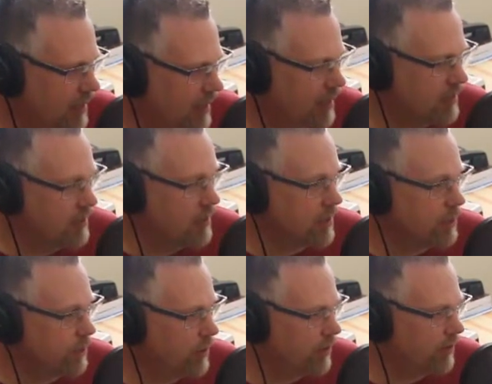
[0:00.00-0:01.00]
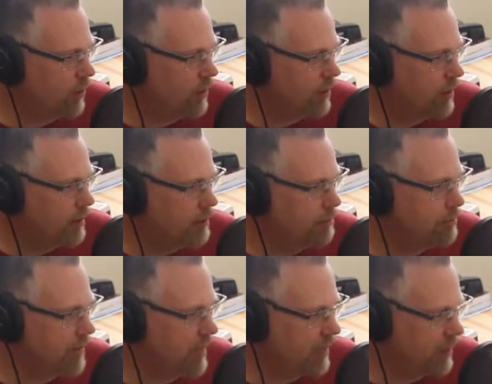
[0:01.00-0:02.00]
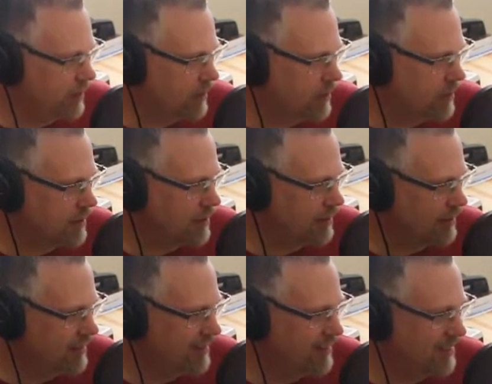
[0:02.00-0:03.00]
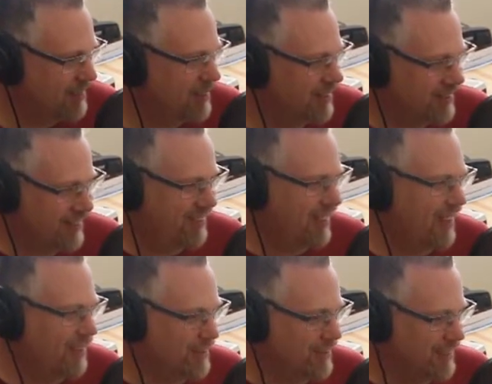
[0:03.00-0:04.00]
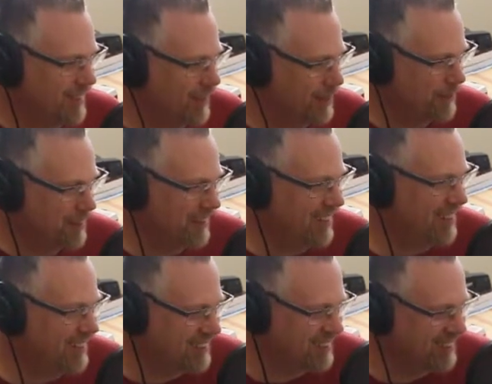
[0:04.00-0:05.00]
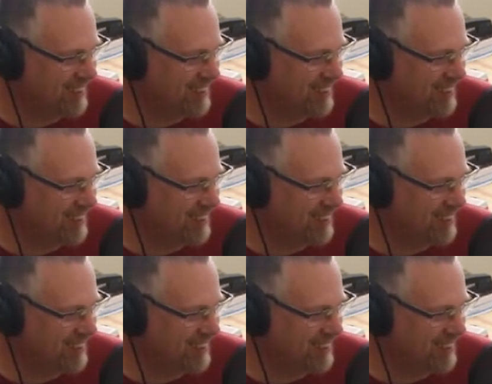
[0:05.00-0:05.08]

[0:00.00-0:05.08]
Yeah. So this is 2.4 megahertz. So it's 1,000 times less.